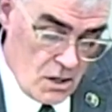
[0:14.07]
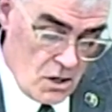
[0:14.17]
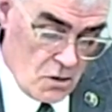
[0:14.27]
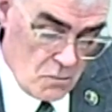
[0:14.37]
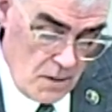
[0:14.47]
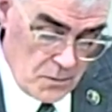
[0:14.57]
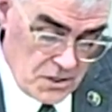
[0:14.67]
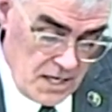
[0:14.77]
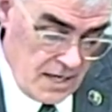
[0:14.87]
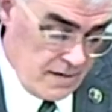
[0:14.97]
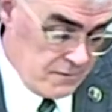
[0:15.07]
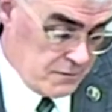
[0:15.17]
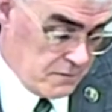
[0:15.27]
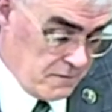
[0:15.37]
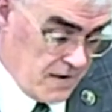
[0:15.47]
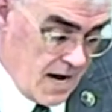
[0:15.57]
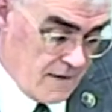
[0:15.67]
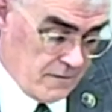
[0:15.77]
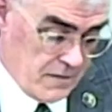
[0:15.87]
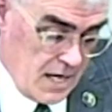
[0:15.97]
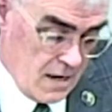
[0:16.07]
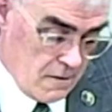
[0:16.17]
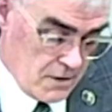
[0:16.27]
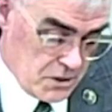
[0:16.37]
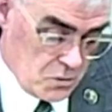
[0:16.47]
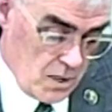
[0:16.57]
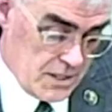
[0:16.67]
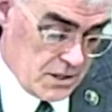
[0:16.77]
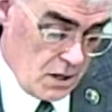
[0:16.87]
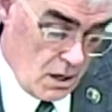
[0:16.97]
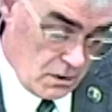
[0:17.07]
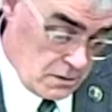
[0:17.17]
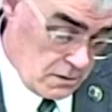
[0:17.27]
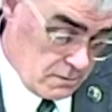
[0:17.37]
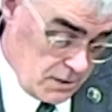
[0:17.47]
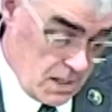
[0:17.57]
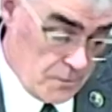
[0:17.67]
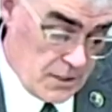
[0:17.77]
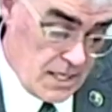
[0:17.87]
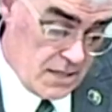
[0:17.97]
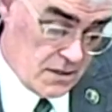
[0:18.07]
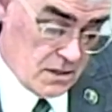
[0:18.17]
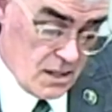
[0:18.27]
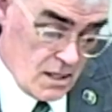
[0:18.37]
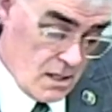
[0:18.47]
representatives from 5 of the area's waste hauler companies.